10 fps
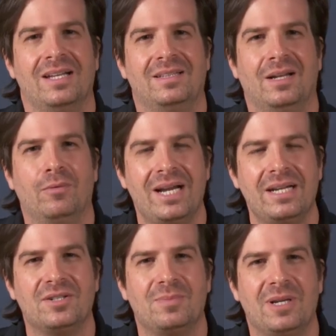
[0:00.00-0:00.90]
The
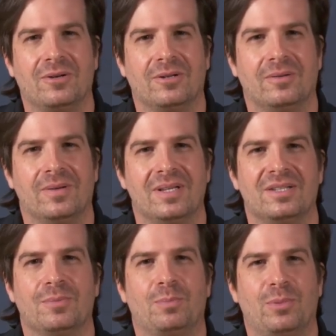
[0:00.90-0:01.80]
irradiance meter
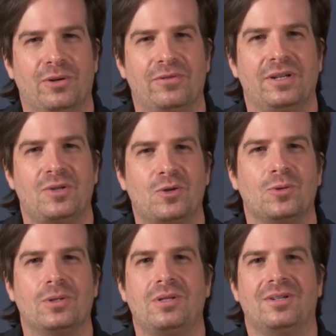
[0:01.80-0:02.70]
is the perfect
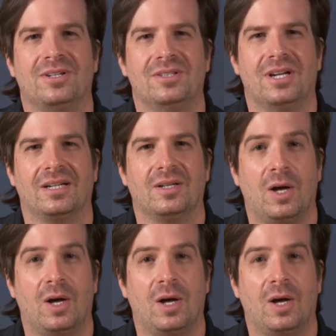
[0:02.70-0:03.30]
tool to conduct